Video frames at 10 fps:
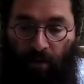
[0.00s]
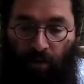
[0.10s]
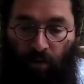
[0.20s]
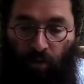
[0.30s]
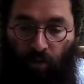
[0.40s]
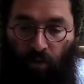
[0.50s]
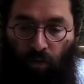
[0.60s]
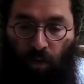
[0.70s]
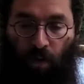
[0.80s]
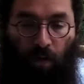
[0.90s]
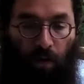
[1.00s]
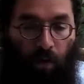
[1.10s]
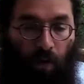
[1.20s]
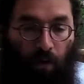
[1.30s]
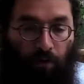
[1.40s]
to
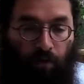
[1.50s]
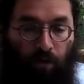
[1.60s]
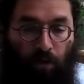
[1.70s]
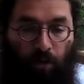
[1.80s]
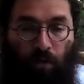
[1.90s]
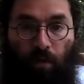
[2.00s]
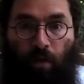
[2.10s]
all of you.